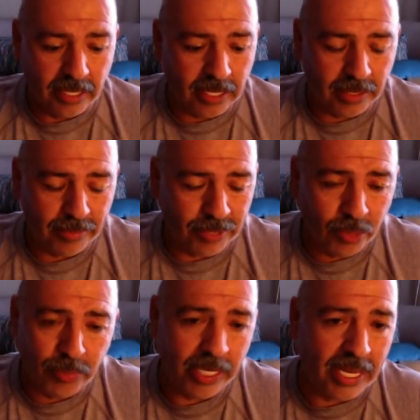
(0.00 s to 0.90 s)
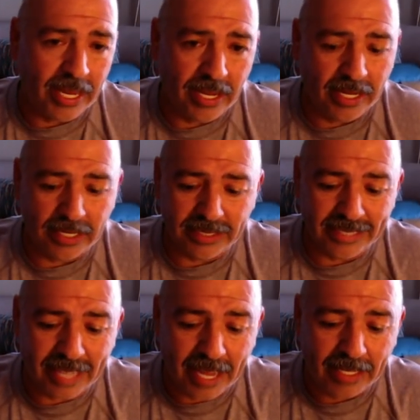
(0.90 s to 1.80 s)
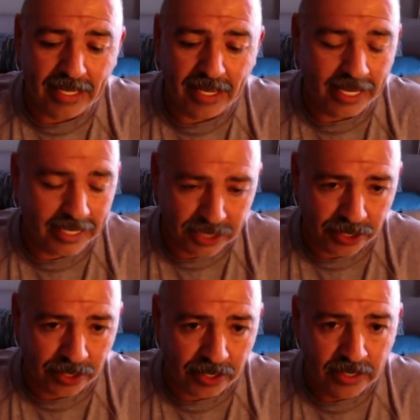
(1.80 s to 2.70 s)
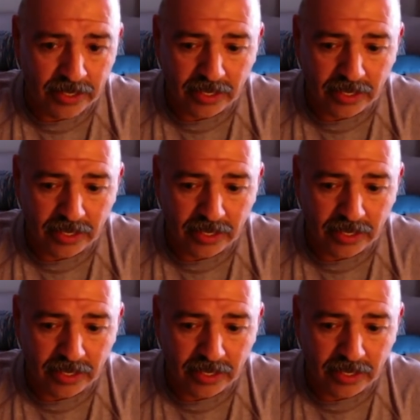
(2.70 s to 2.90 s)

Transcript: Nobody has that answer